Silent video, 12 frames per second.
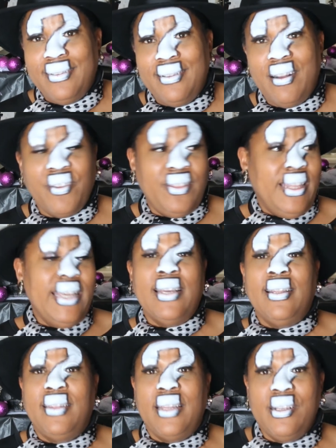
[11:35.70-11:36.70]
or
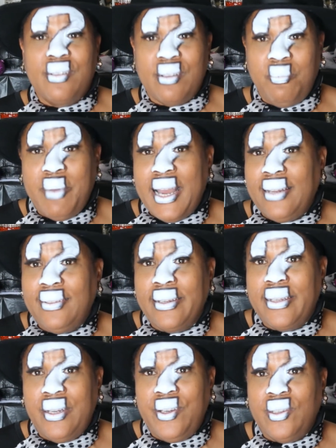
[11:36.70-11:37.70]
thinking things as bad
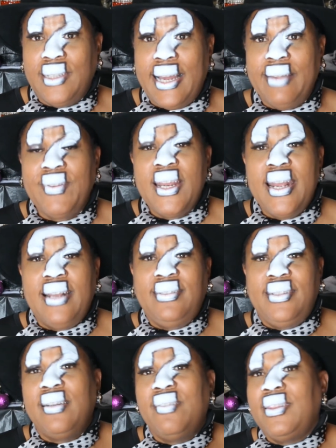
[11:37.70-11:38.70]
luck in your life
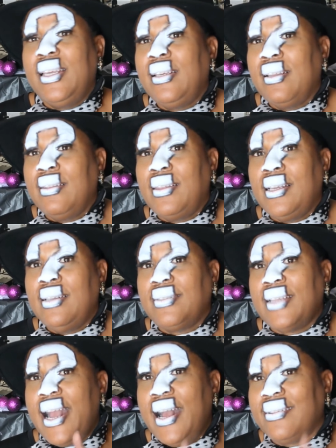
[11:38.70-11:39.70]
instead of thinking things
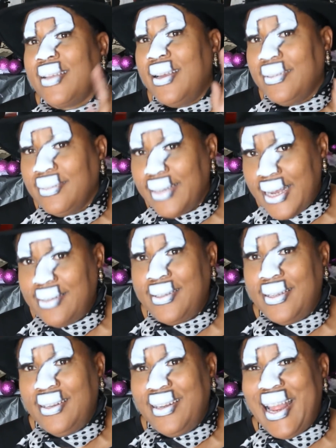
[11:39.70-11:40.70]
as a
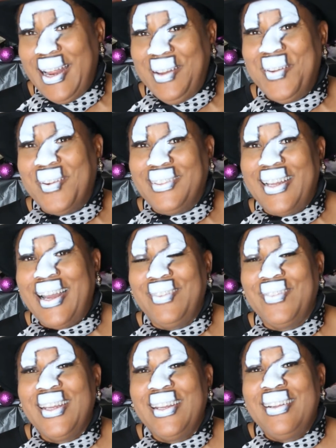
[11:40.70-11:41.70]
lesson in your life.
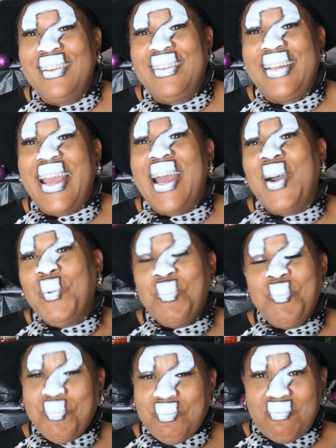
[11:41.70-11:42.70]
Now,
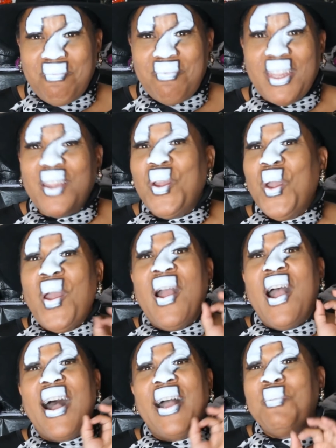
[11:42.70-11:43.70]

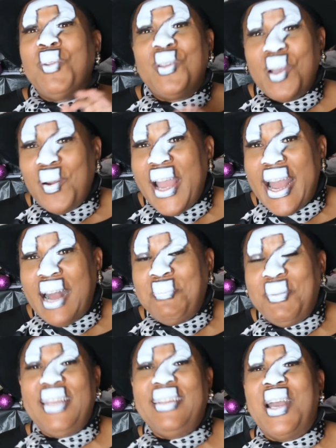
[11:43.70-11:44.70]
I am so
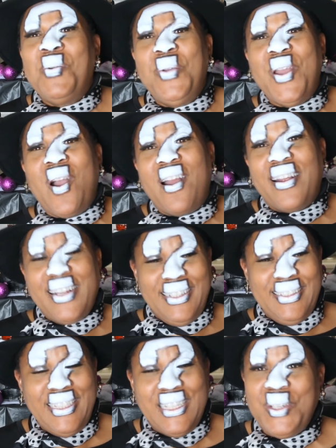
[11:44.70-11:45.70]
happy that we are
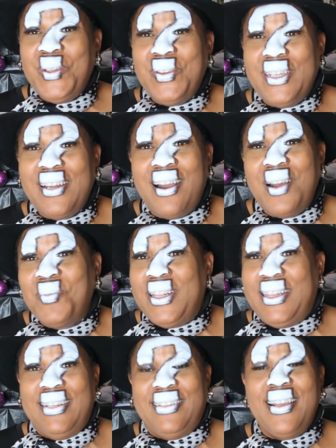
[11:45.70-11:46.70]
continuing on with
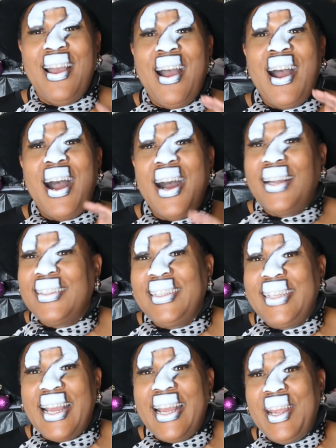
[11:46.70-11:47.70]
this
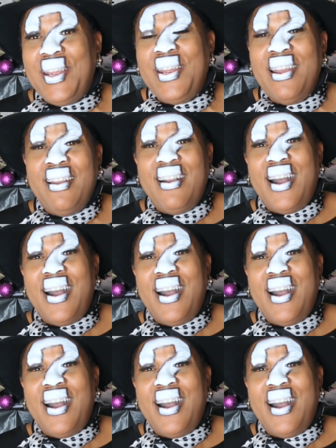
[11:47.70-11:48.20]
holiday